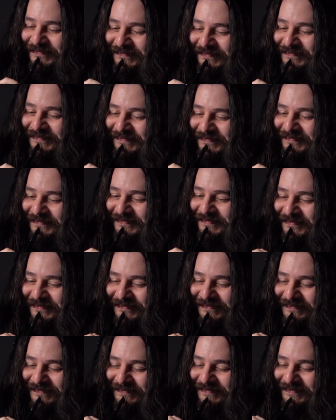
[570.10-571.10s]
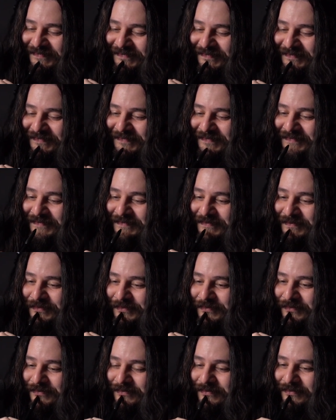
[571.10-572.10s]

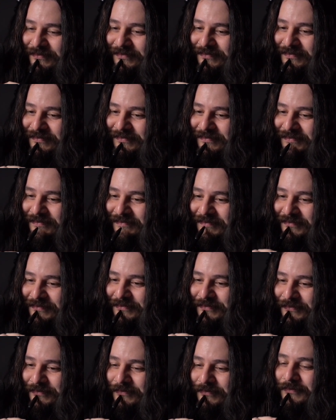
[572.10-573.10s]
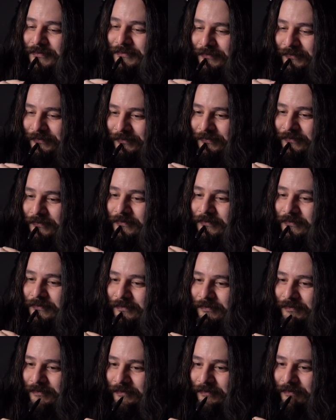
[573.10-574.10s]

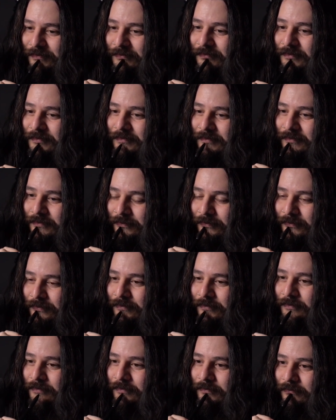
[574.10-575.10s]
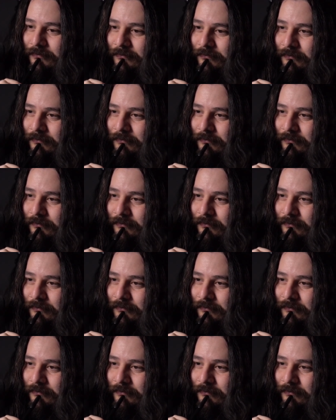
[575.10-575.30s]
This person isn't speaking.